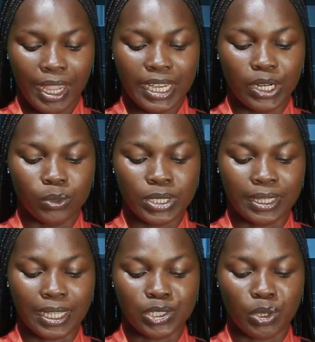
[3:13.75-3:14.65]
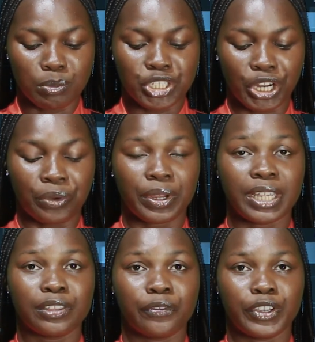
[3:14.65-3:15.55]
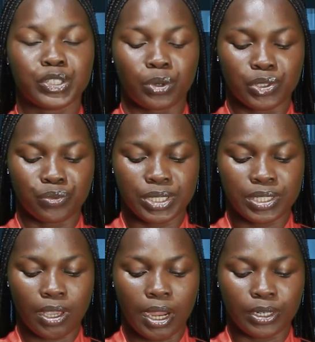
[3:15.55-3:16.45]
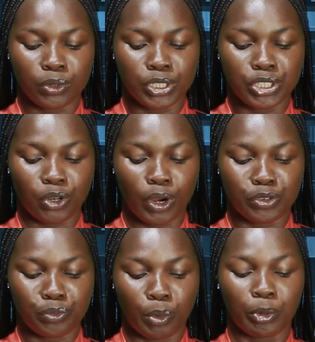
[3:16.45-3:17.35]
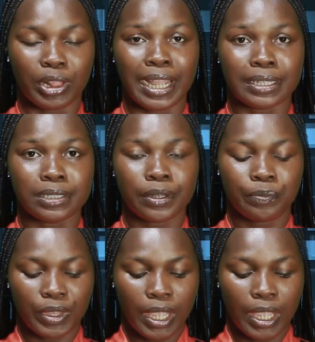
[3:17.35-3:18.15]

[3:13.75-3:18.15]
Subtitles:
He noted that some Shekiri individuals reside on Ijaw and Urhobo land.